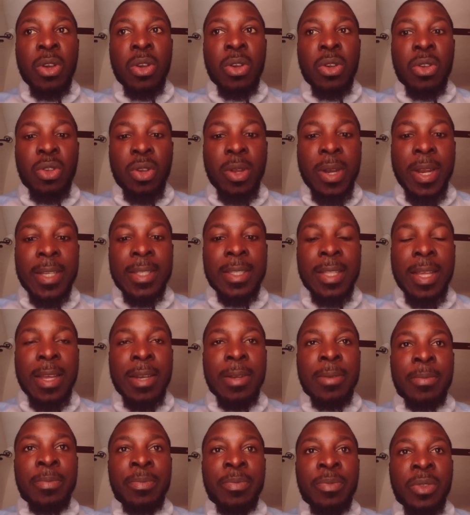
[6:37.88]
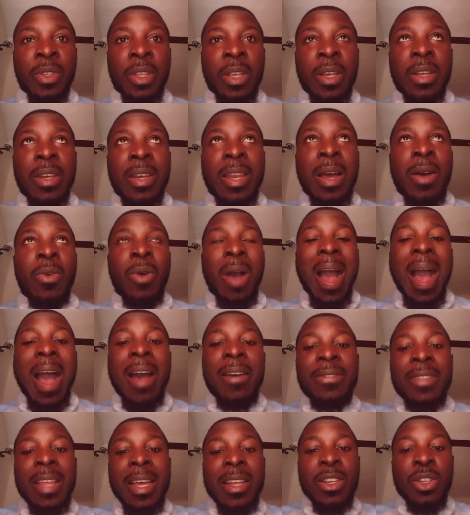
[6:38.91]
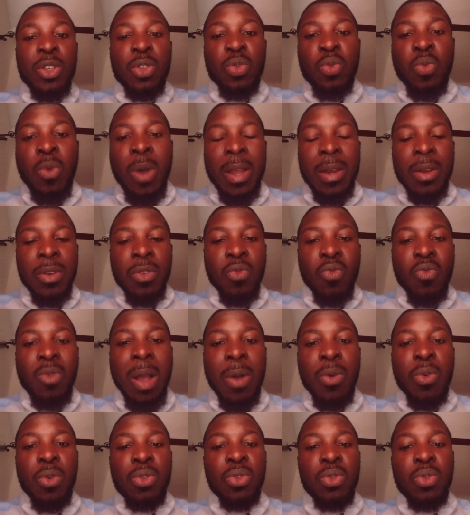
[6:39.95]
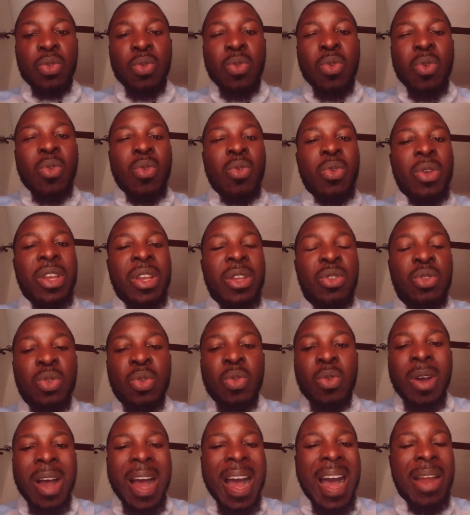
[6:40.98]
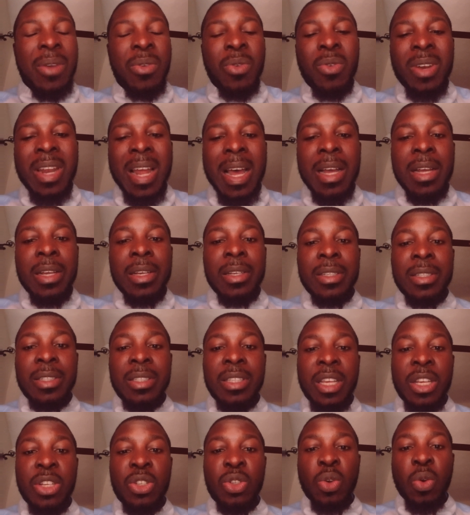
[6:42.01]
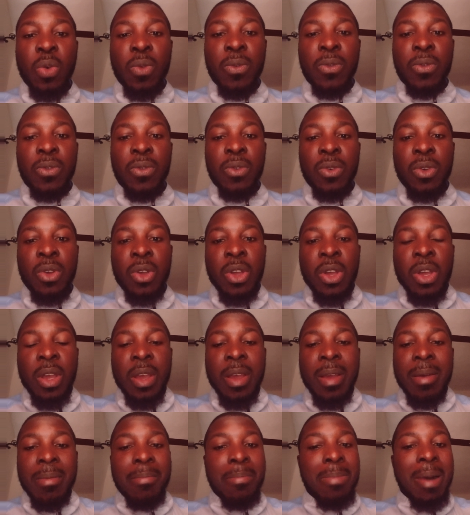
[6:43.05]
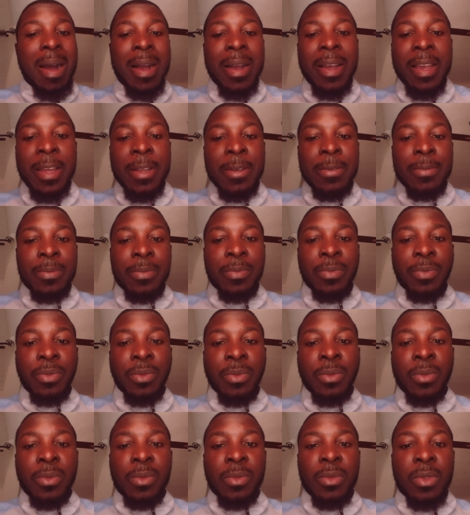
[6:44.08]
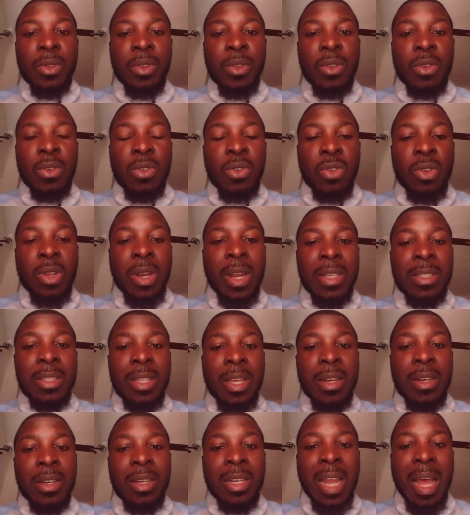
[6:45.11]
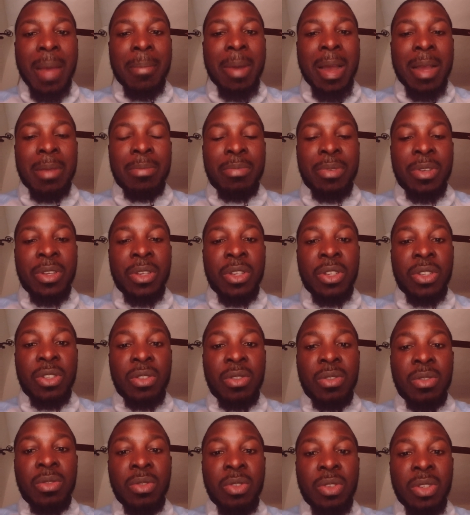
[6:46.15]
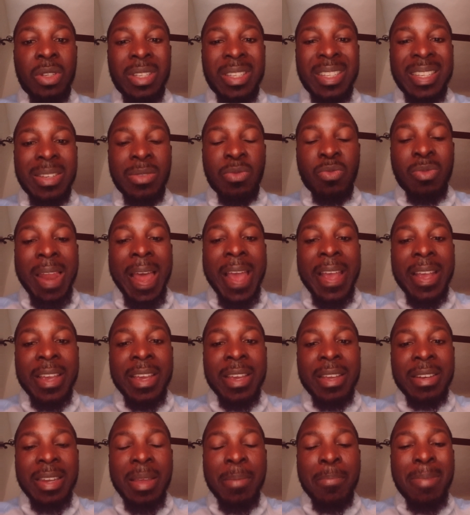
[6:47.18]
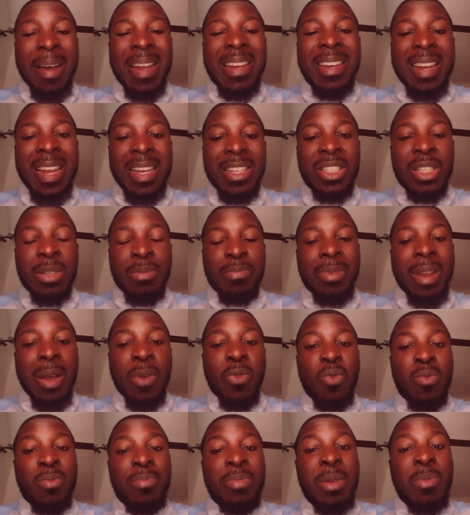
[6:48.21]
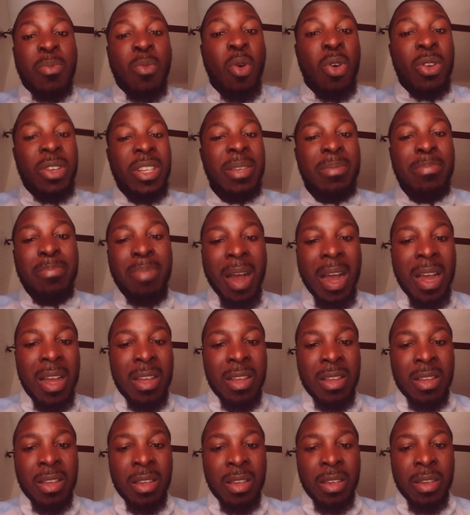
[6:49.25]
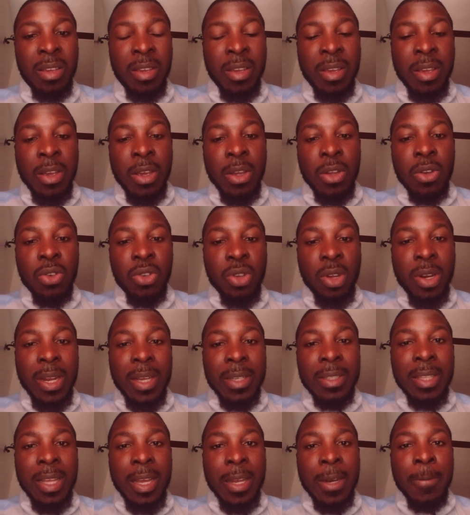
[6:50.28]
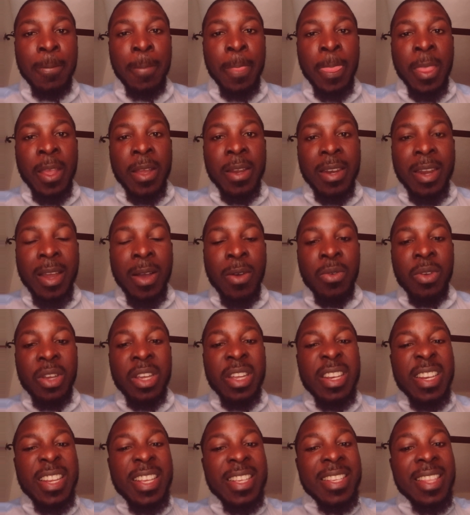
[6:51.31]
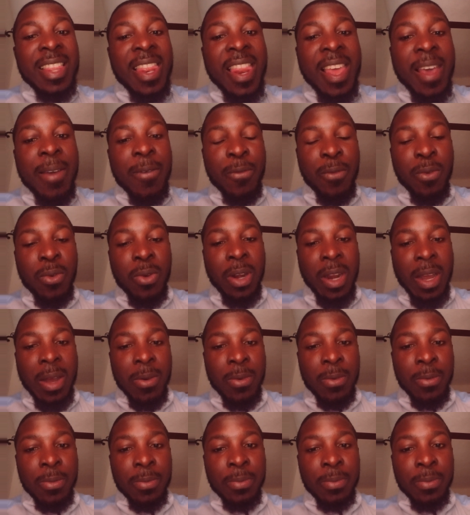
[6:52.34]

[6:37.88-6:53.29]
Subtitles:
You understand? Now, after this one, we are going to go into another stage of banking. You understand? That might be like the partnership now will be more deeper. Do you understand? Now, in this level now,